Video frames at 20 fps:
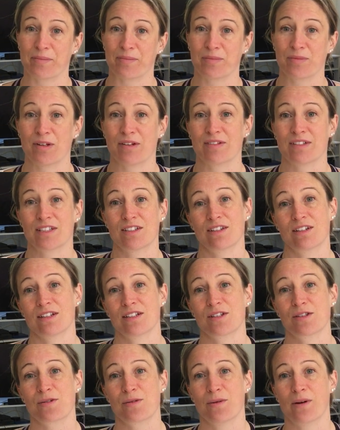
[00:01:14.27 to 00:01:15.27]
where it's
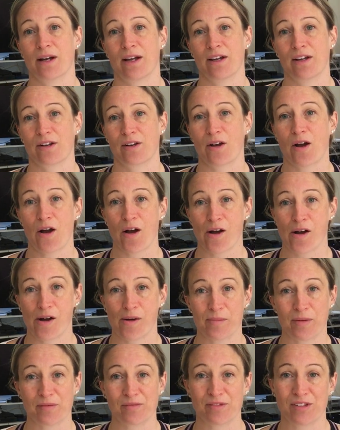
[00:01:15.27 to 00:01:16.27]
nice and quiet and
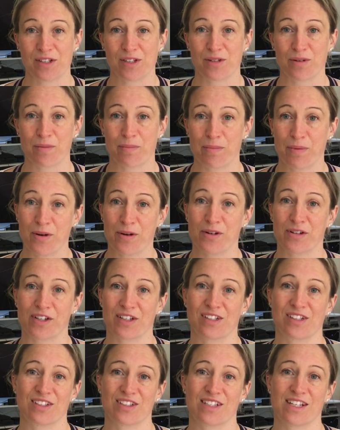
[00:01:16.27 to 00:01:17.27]
calm, and read your book
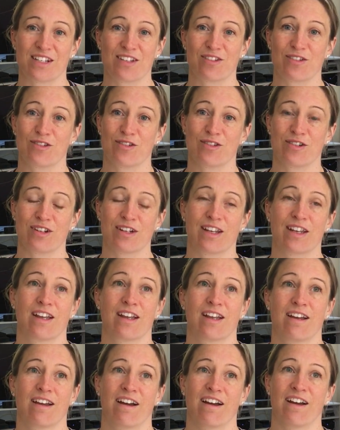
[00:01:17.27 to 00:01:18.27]
and just enjoy
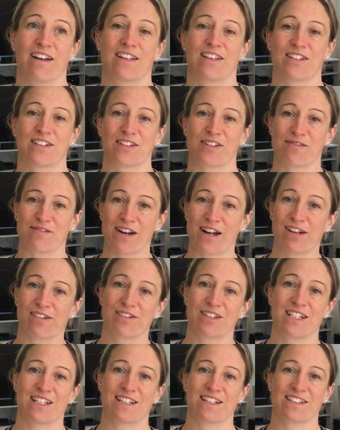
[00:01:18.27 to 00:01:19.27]
your
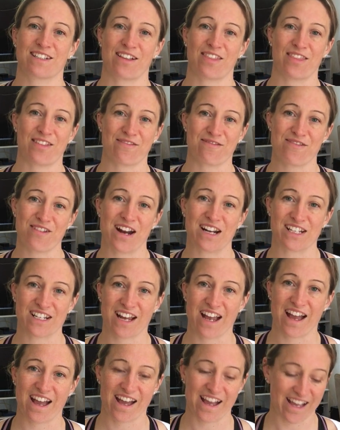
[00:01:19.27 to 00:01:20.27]
surroundings and the fresh
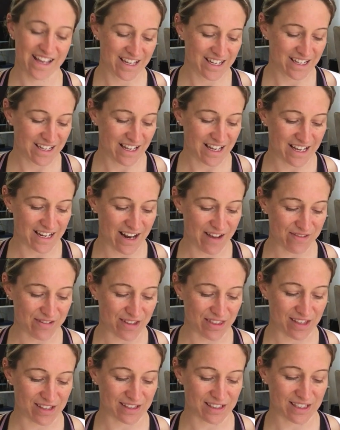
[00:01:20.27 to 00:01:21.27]
air and
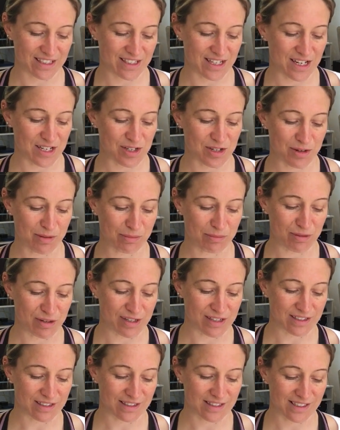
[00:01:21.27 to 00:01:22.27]
everything that nature
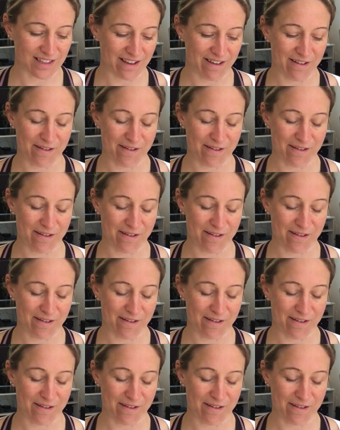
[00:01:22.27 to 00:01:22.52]
brings.